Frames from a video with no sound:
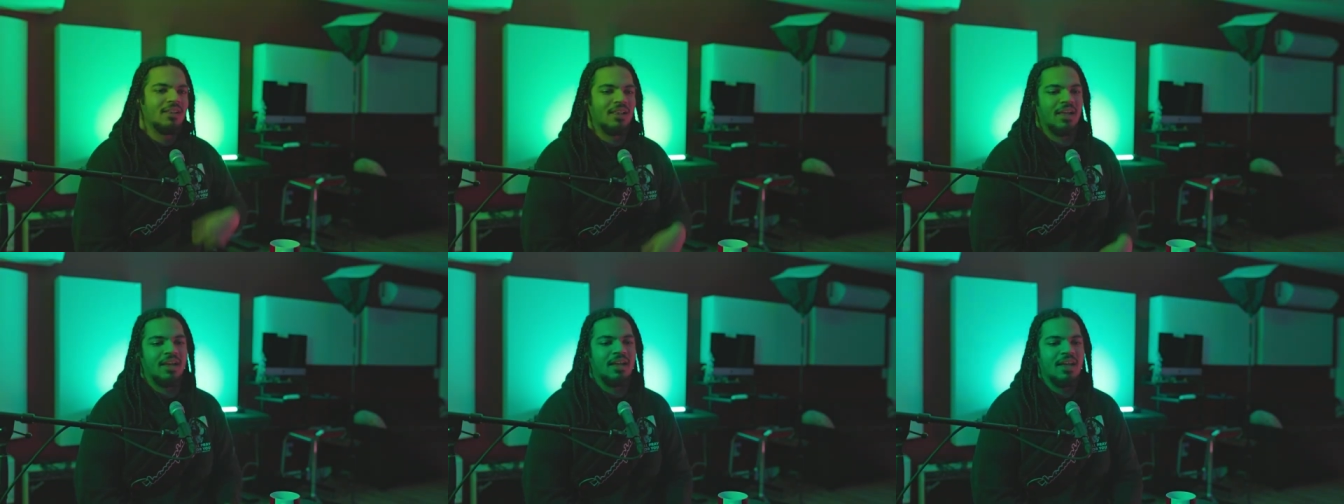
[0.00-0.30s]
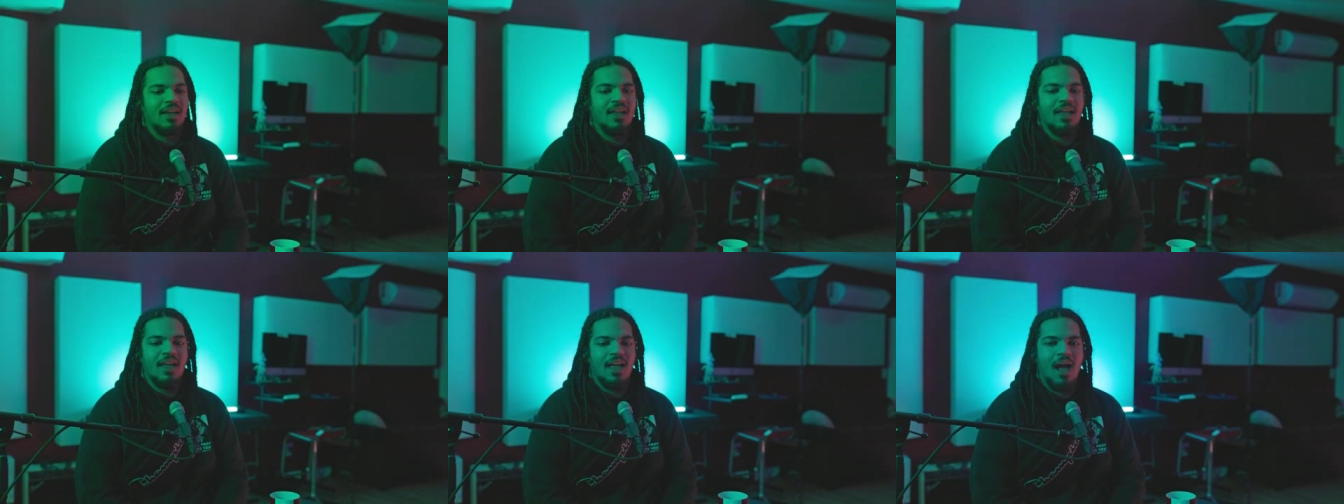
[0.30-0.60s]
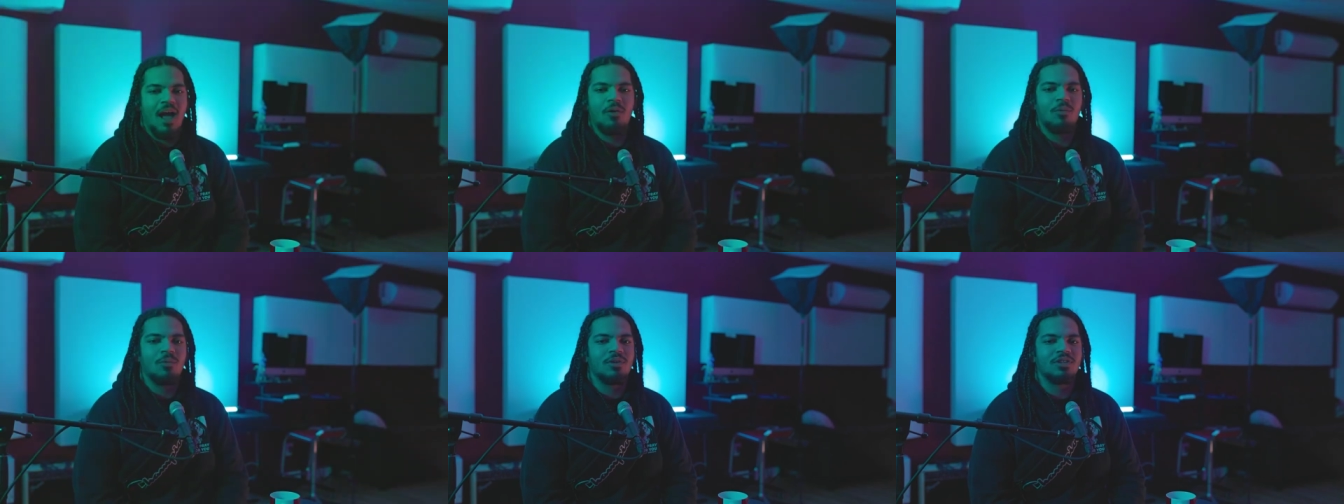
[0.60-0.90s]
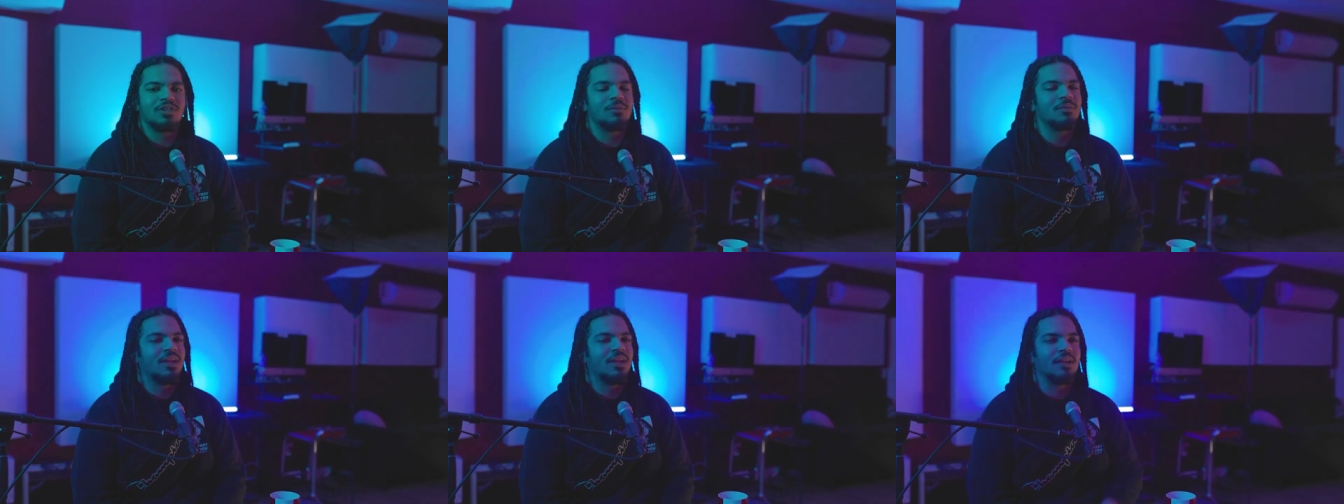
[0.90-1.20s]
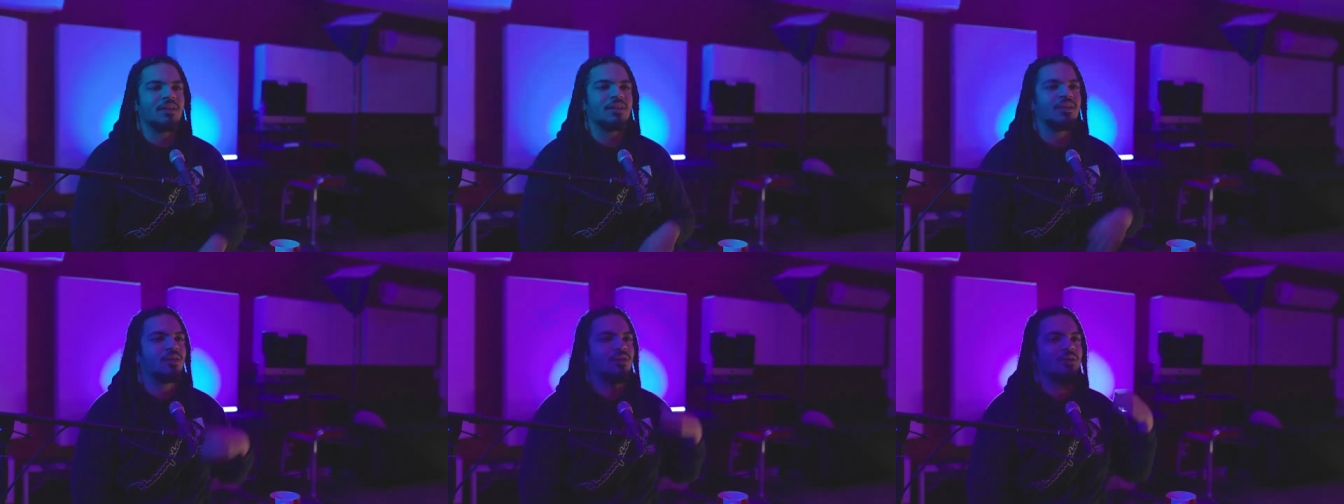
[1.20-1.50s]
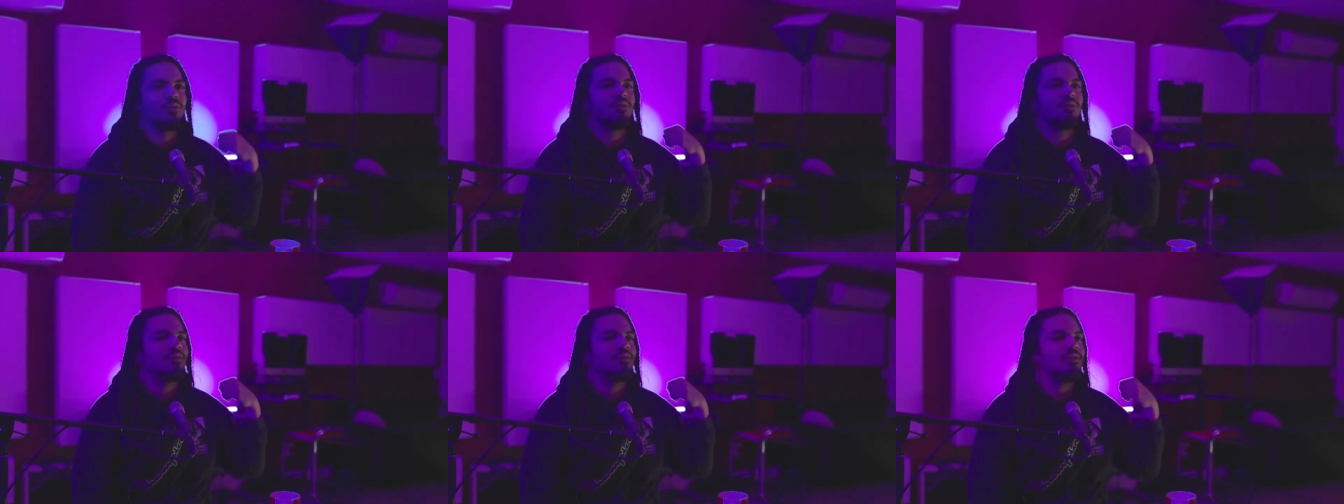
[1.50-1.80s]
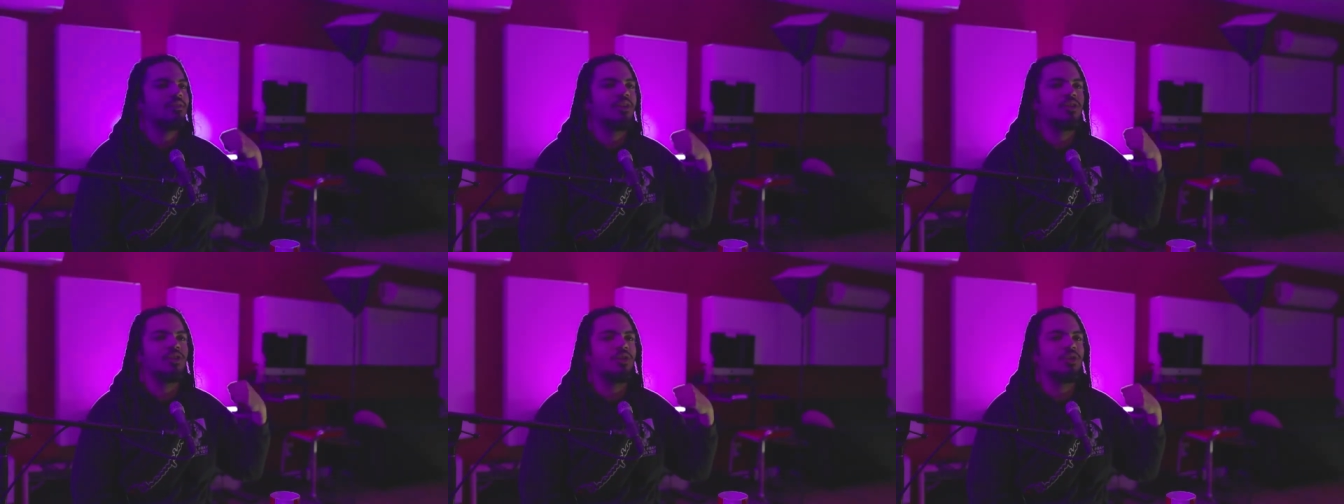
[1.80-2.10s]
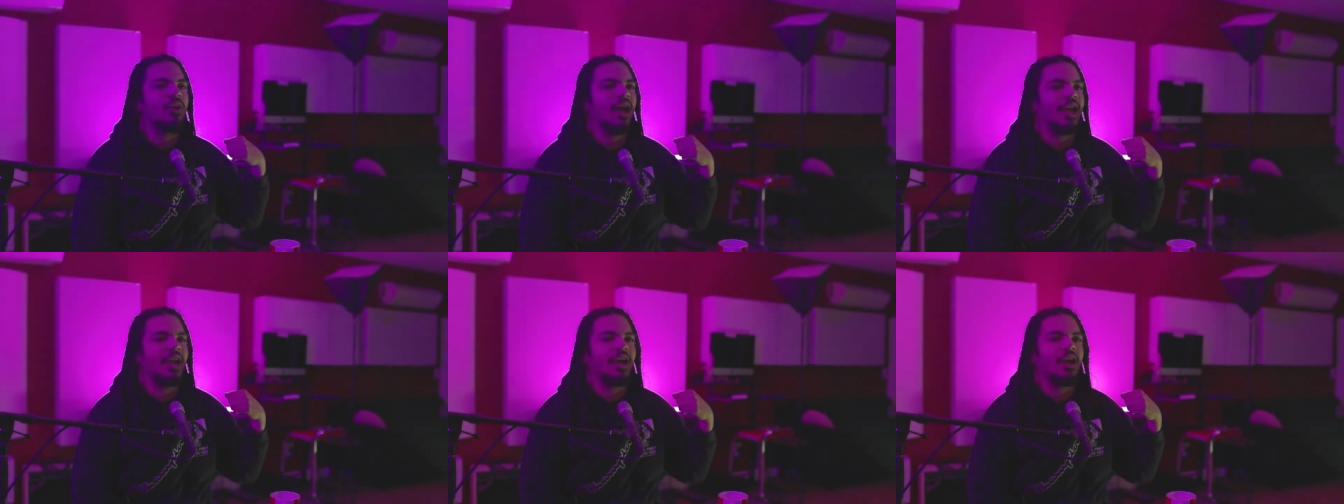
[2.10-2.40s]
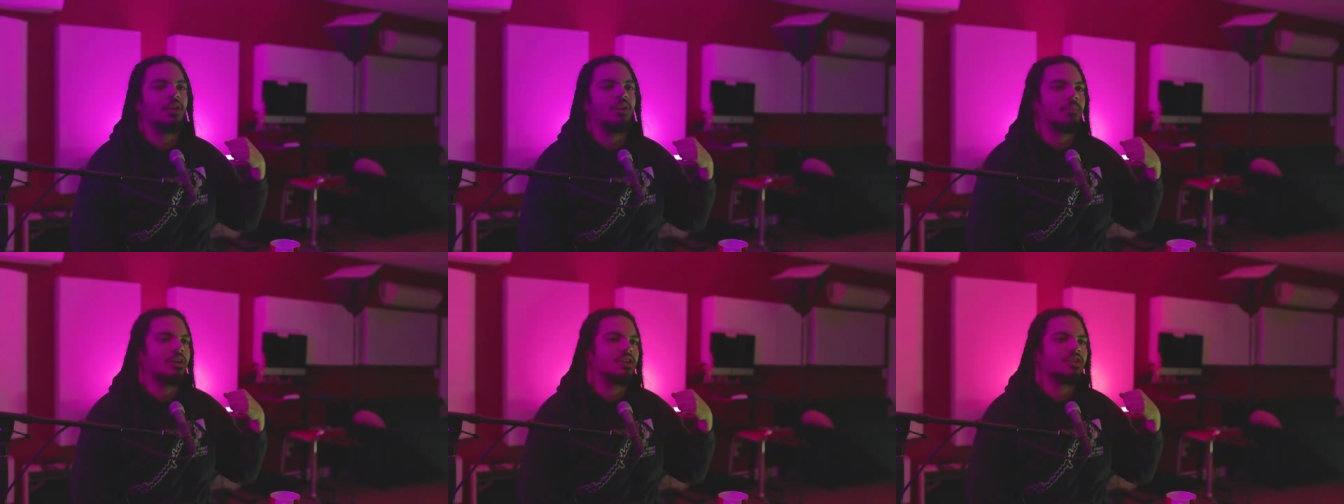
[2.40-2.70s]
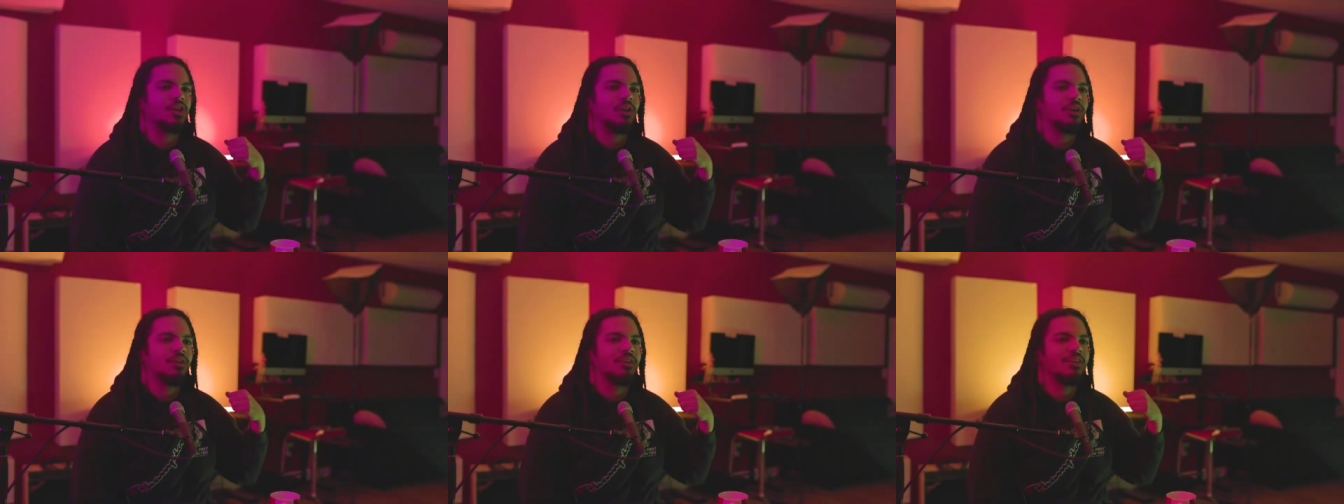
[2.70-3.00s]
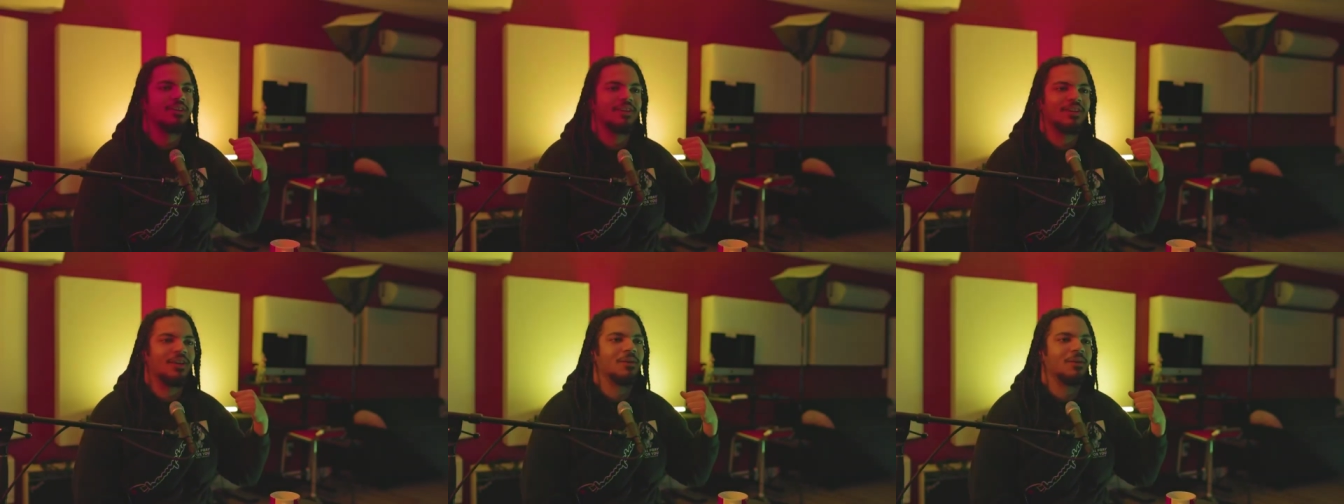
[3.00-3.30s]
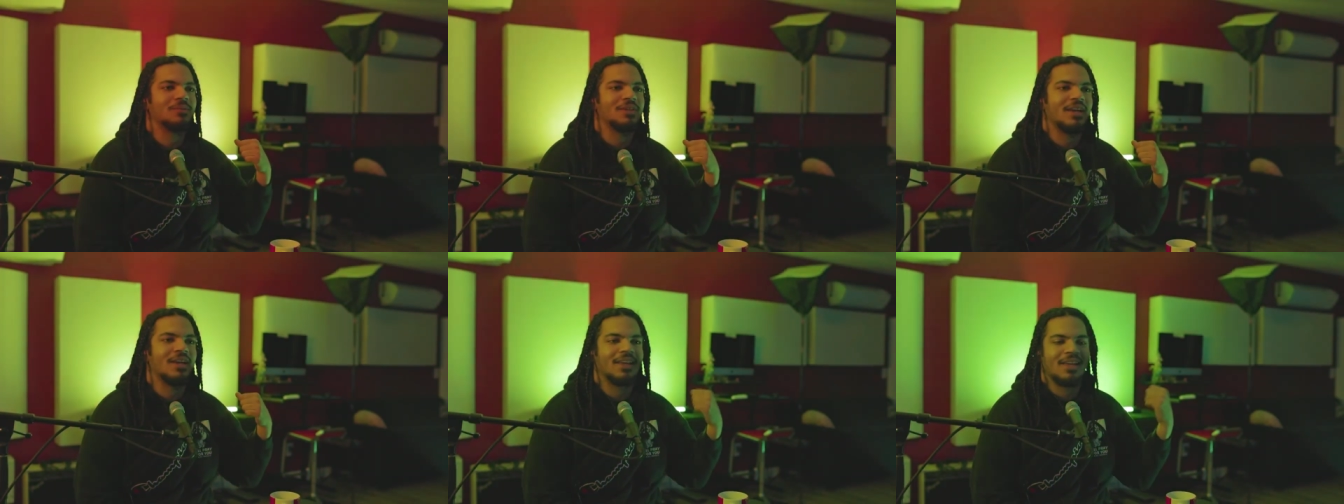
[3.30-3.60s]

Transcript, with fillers: Like I don't want something like little little dude hang out on my shoulder. you know what I'm saying?